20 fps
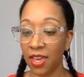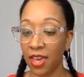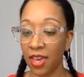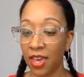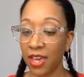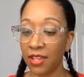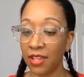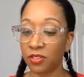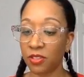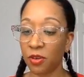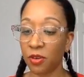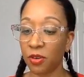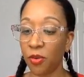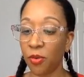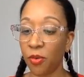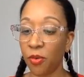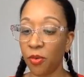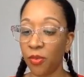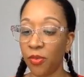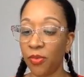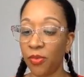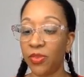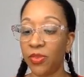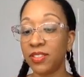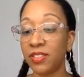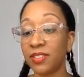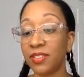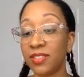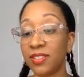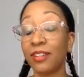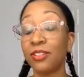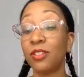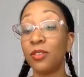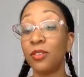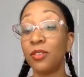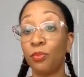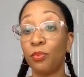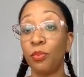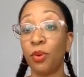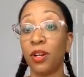And so this is actually
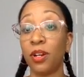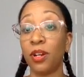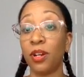one